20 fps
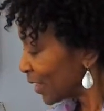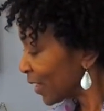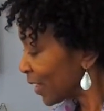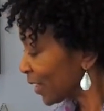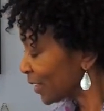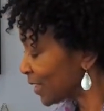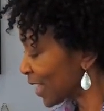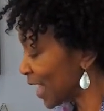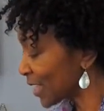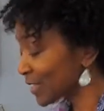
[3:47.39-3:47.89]

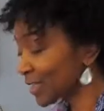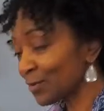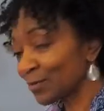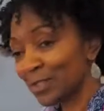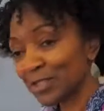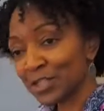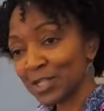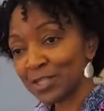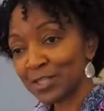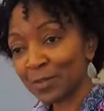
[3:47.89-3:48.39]
Hadassah
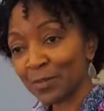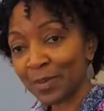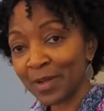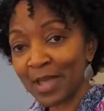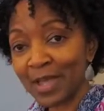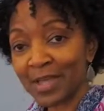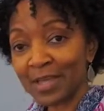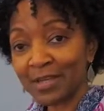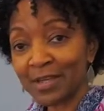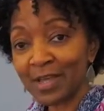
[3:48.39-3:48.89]
was just a
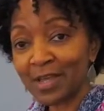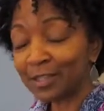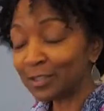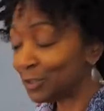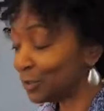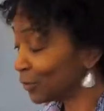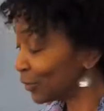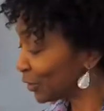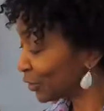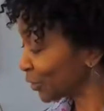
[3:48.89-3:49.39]
plain
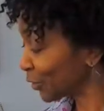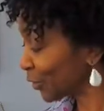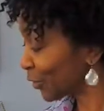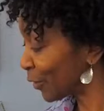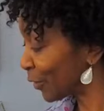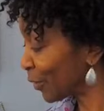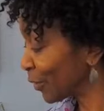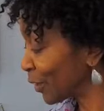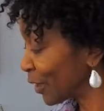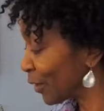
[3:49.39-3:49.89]
Jewish
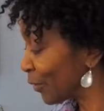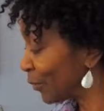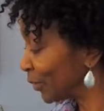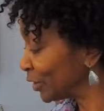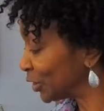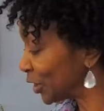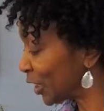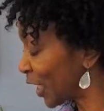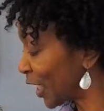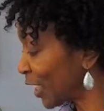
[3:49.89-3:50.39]
girl
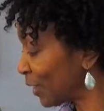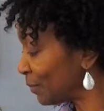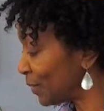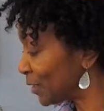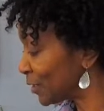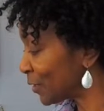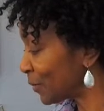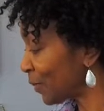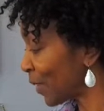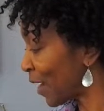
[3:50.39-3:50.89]
when she came
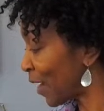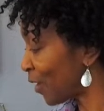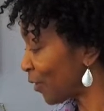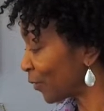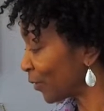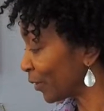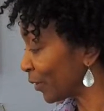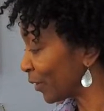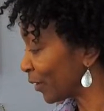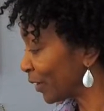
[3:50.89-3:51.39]
into
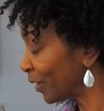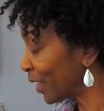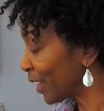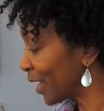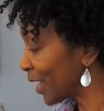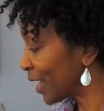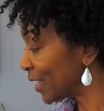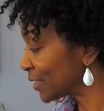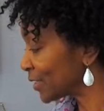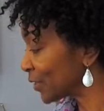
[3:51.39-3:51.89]
power
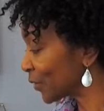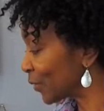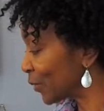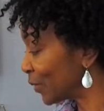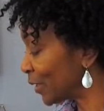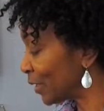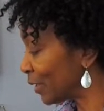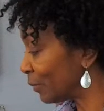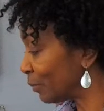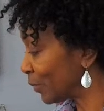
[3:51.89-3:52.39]
as the
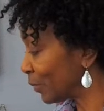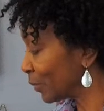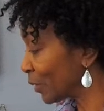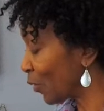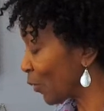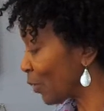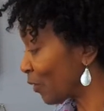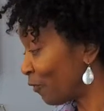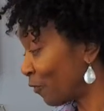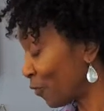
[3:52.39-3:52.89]
queen,
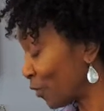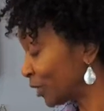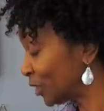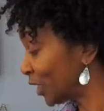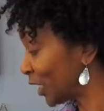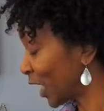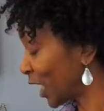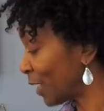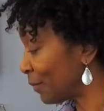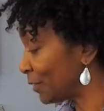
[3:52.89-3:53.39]
or before
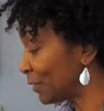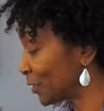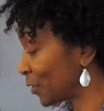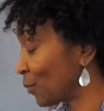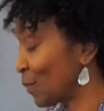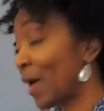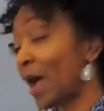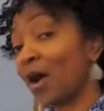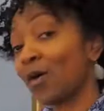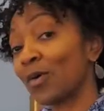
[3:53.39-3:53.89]
she came into
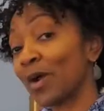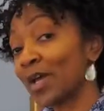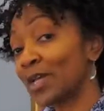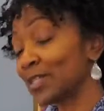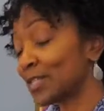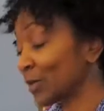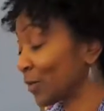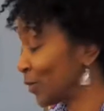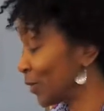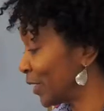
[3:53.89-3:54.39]
power
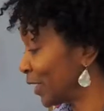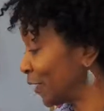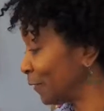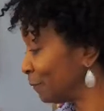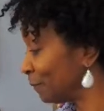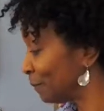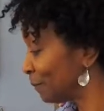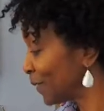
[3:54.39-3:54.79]
as the queen.